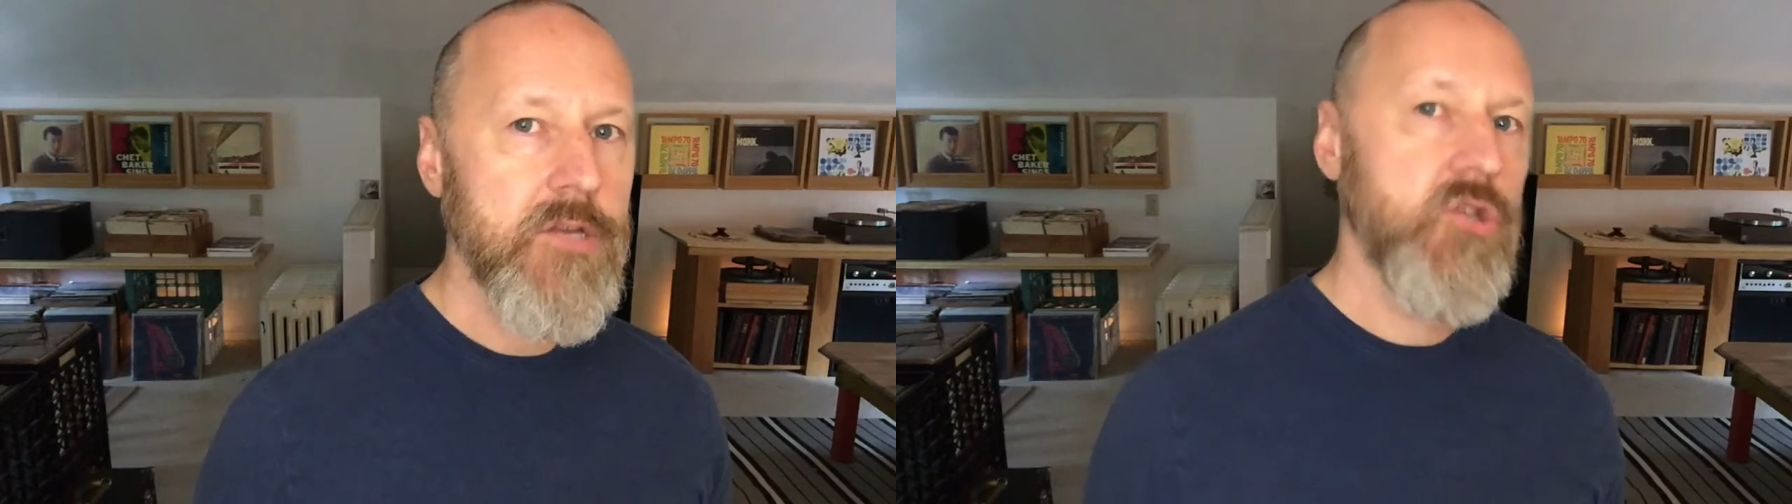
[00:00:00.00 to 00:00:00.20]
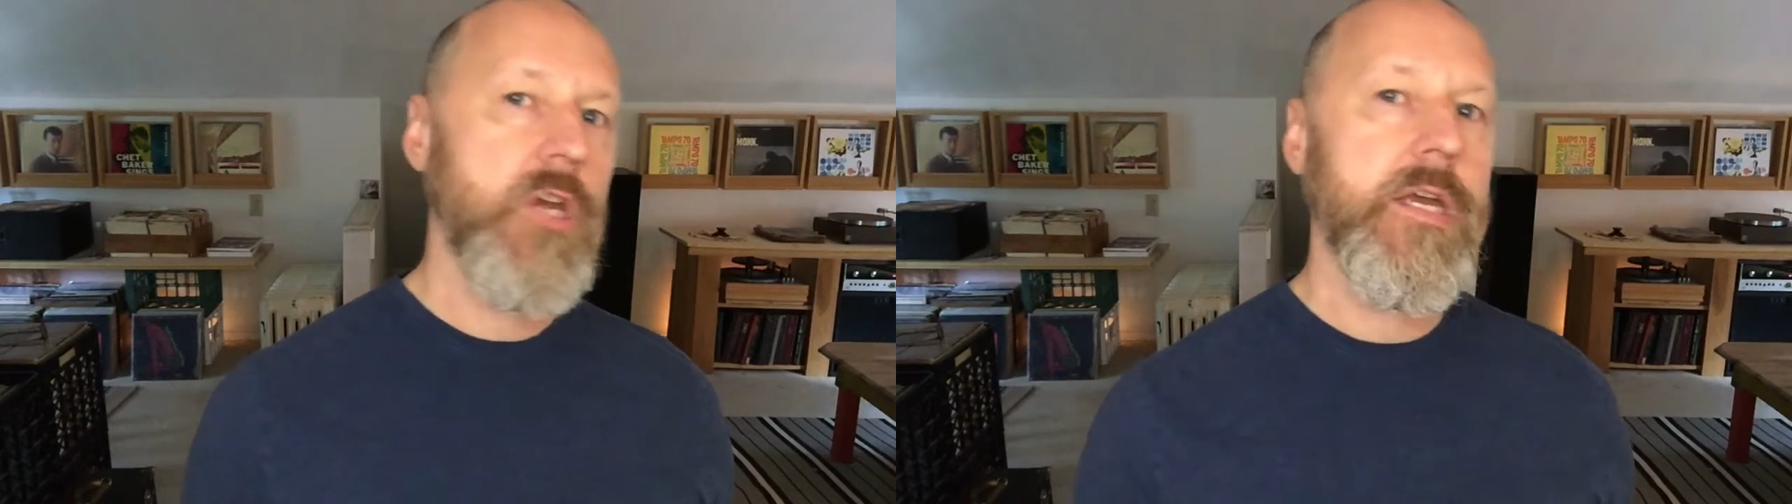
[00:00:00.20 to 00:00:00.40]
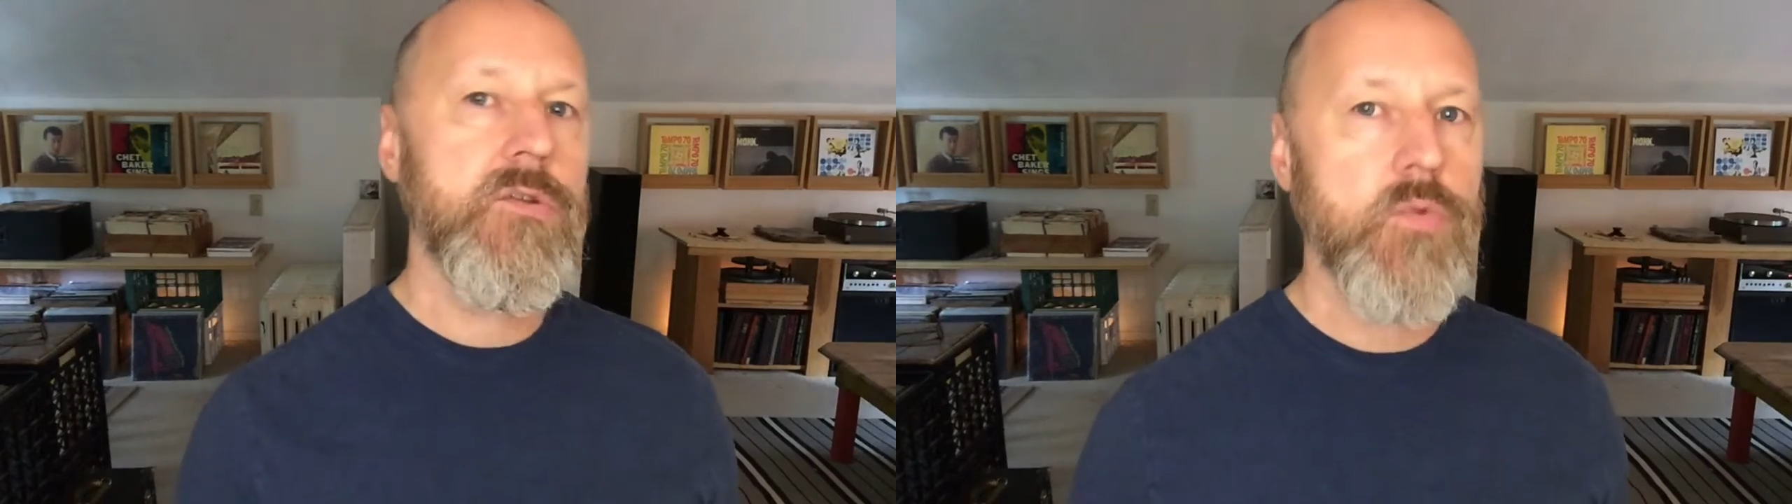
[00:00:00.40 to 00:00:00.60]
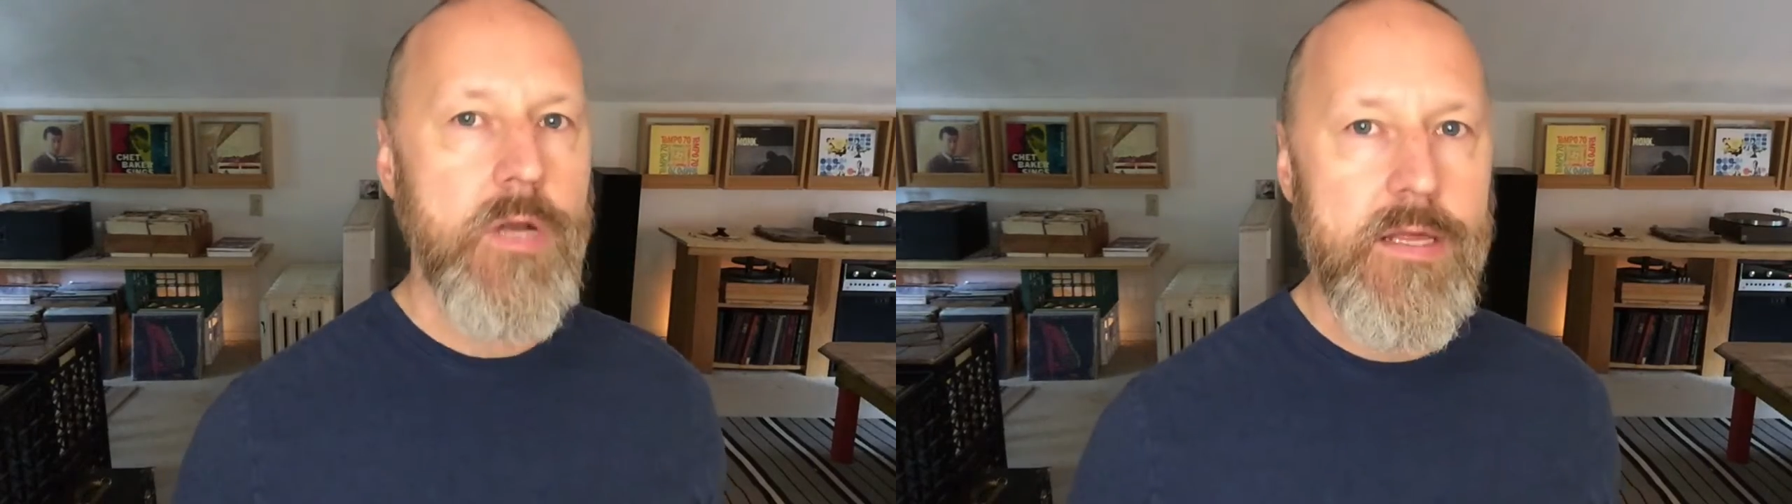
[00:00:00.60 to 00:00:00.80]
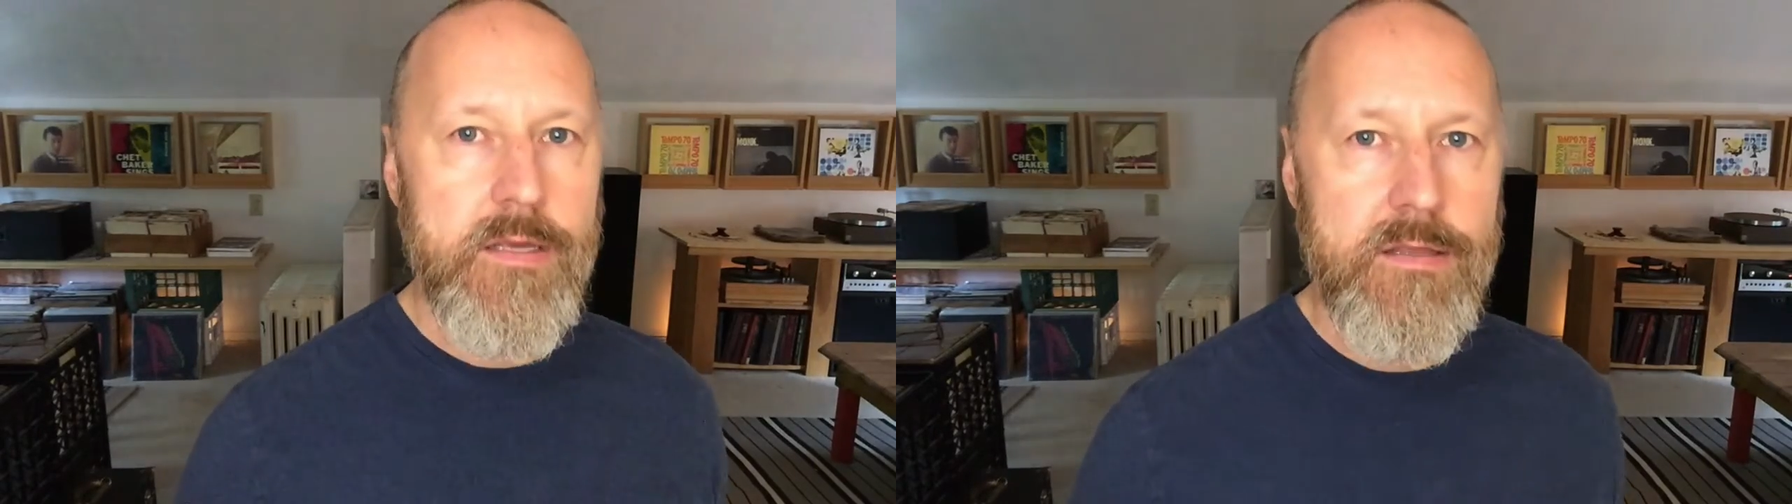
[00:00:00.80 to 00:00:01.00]
change what
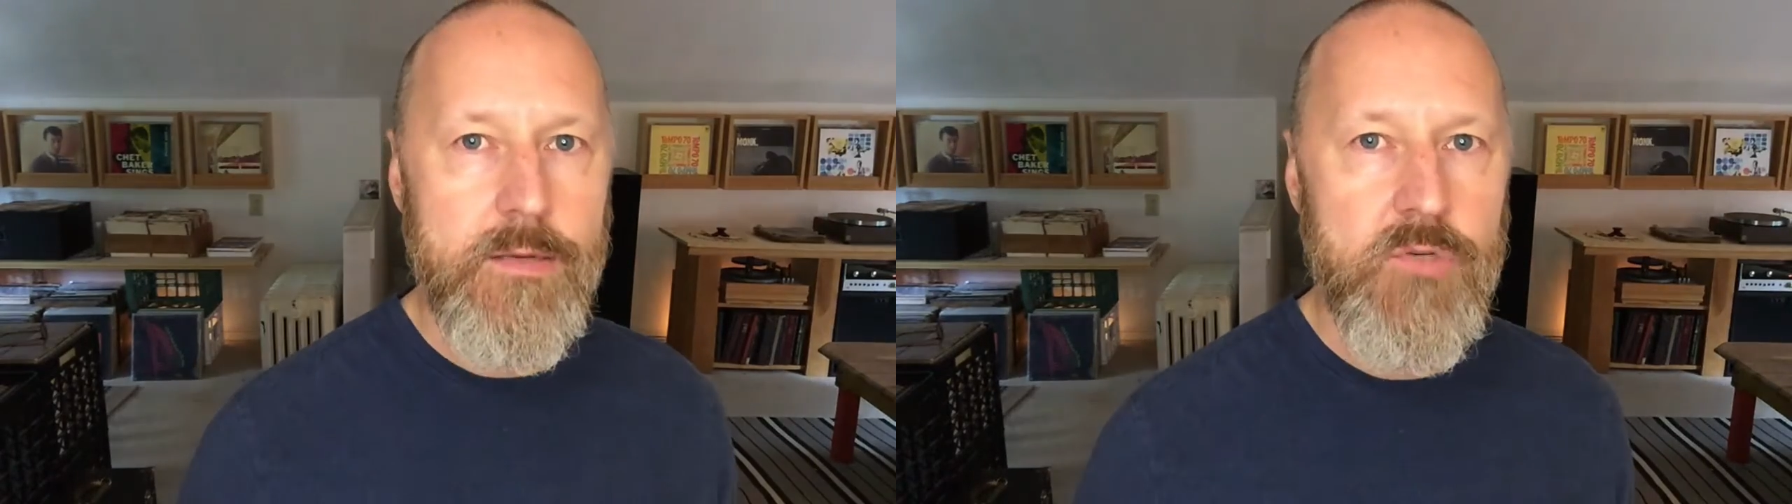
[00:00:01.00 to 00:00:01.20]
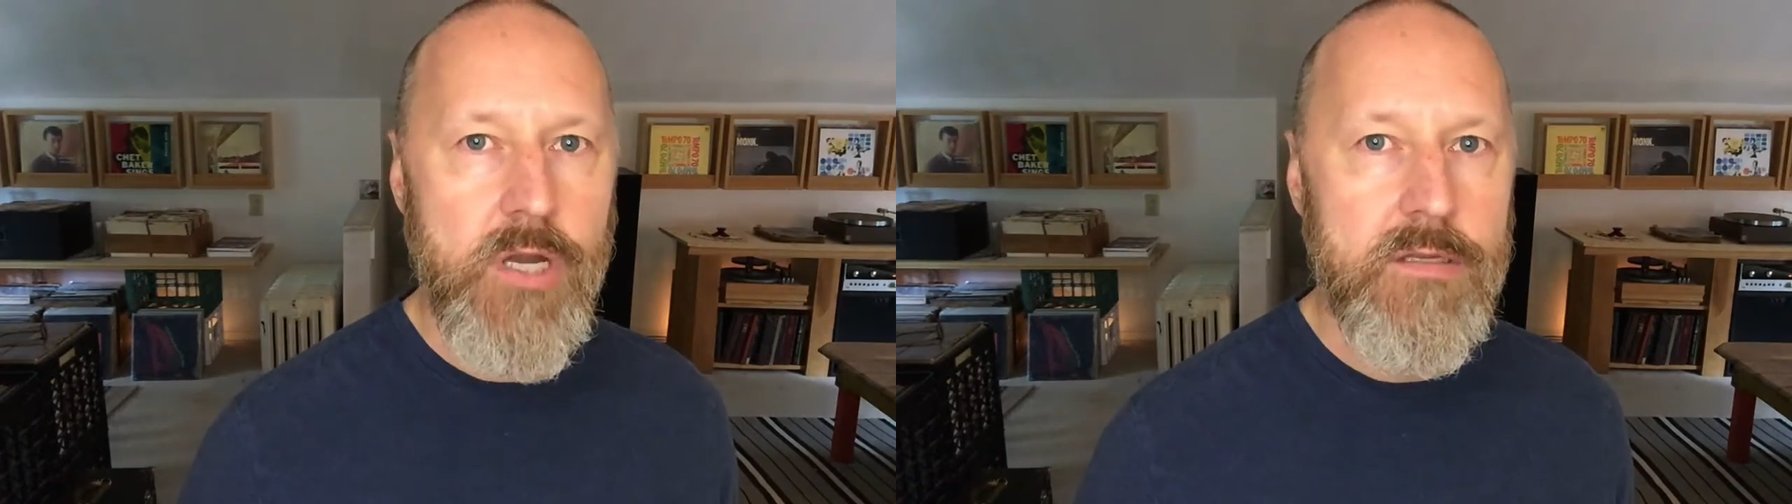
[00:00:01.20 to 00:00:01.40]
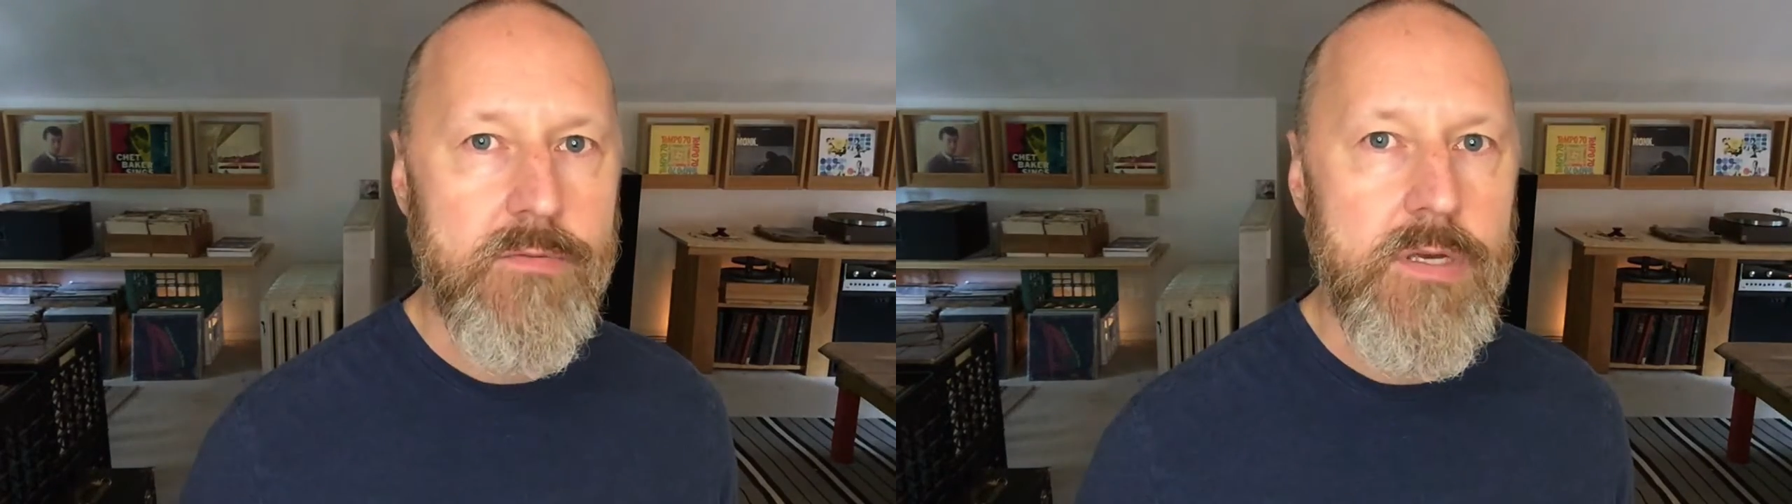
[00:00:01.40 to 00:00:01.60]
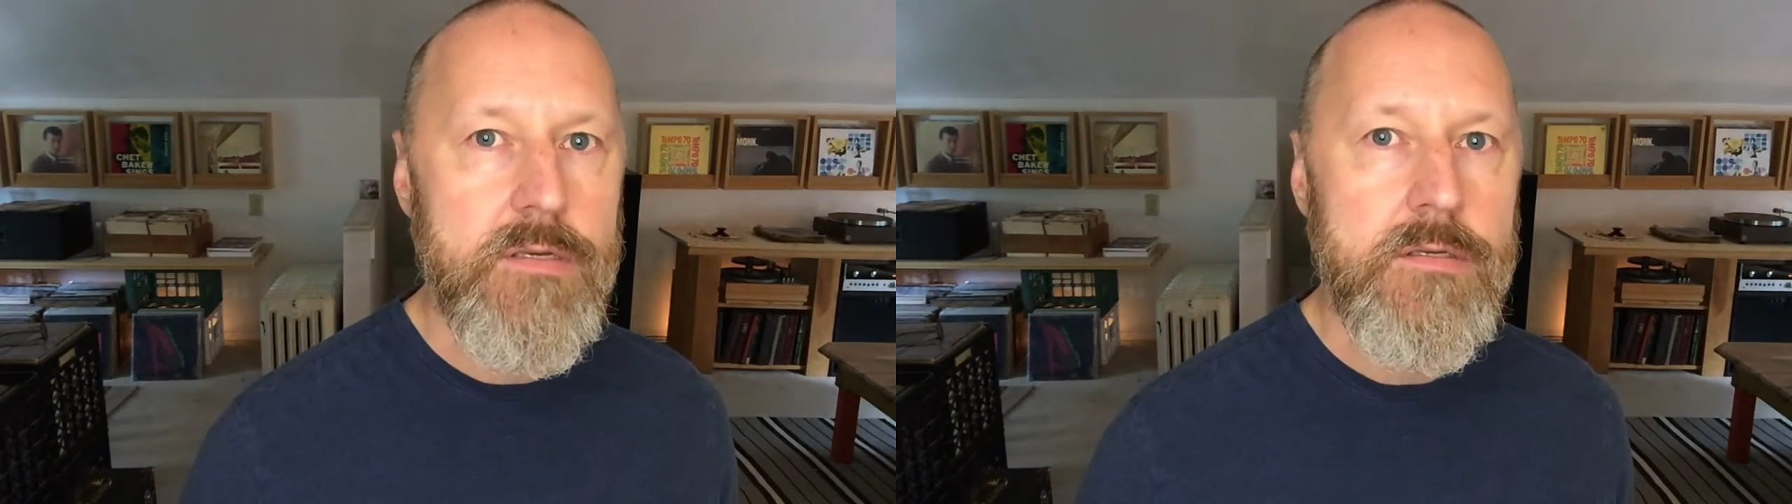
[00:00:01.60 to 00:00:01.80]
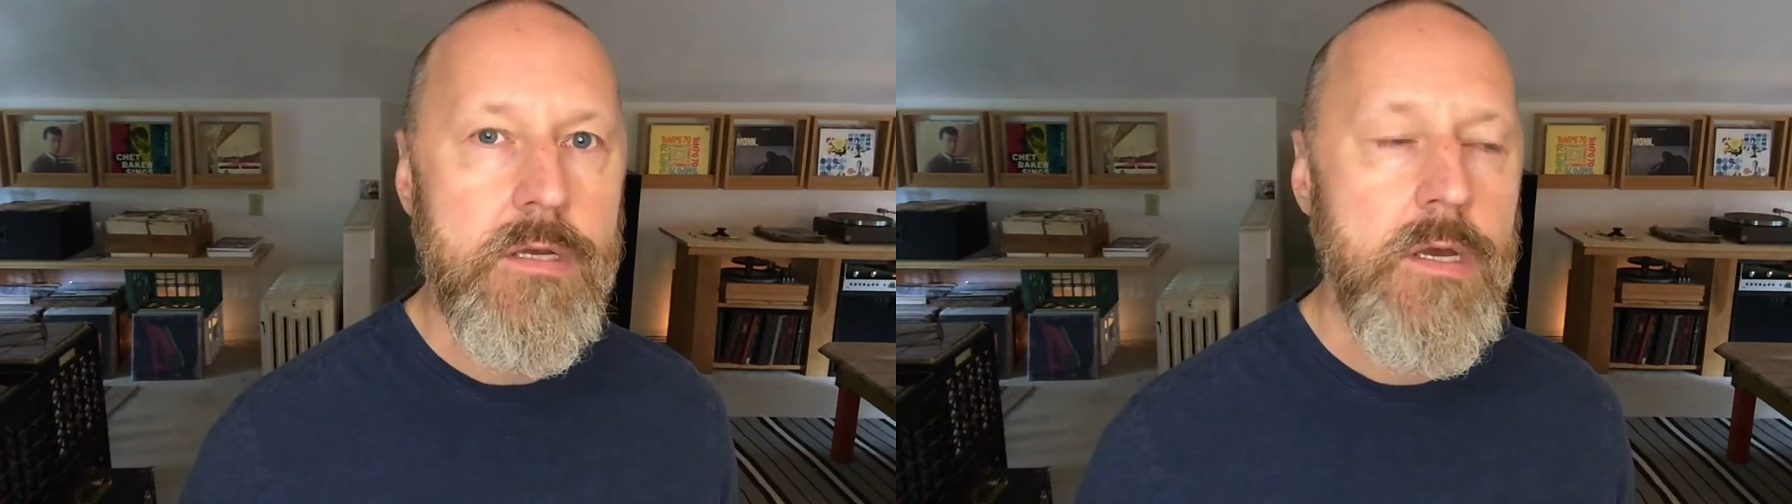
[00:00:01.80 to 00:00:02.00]
I think the objective
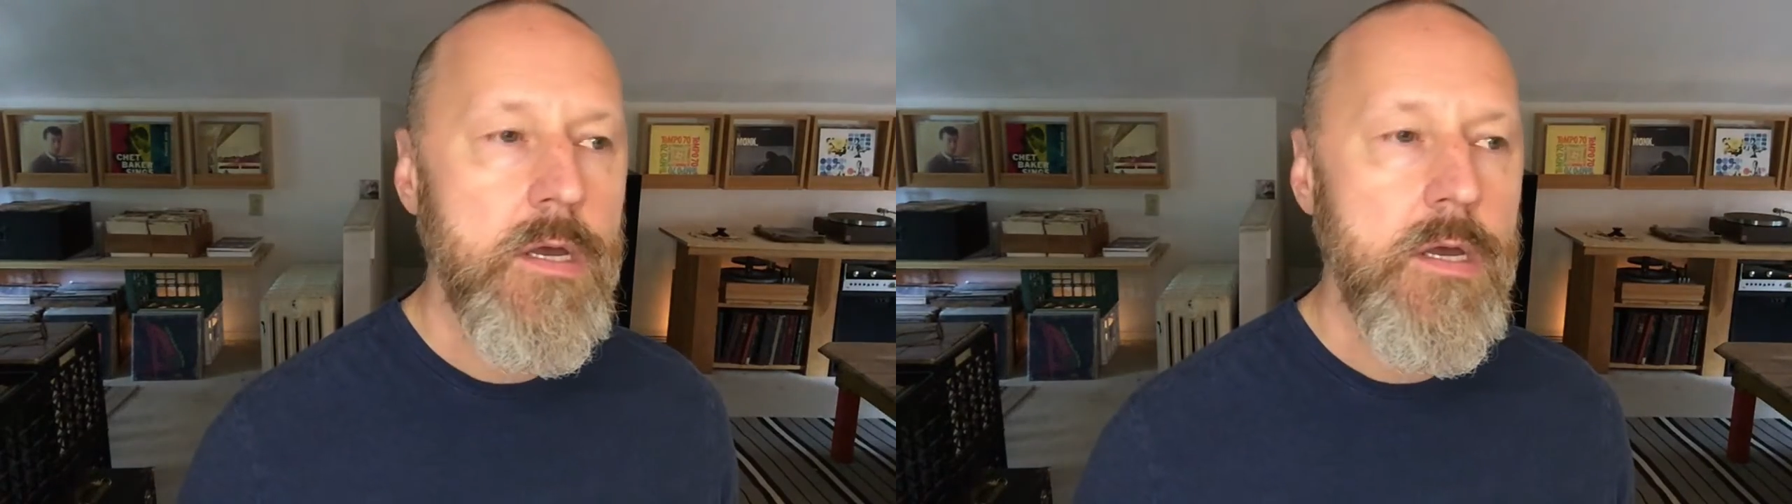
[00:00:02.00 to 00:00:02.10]
is,